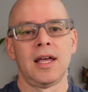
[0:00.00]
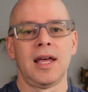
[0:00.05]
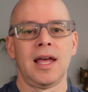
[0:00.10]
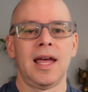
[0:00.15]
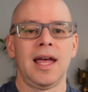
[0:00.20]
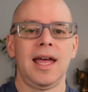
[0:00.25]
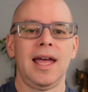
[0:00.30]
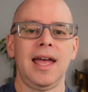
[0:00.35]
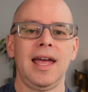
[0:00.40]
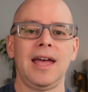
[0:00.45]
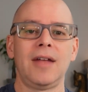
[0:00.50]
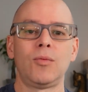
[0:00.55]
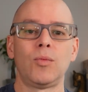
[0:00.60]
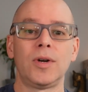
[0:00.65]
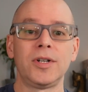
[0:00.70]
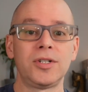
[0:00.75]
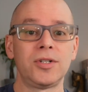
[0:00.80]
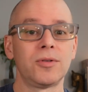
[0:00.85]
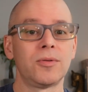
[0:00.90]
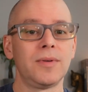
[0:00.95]
And
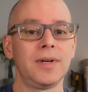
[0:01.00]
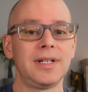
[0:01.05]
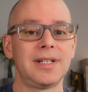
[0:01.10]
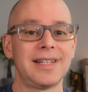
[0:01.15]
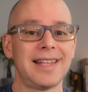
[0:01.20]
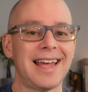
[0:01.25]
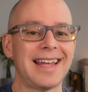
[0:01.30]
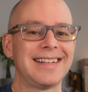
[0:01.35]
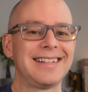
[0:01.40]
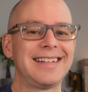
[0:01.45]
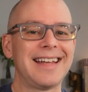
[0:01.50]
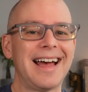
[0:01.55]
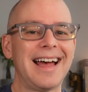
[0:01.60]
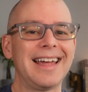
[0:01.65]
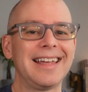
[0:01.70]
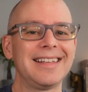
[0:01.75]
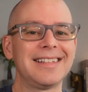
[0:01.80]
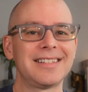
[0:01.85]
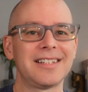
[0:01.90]
once you reach that dying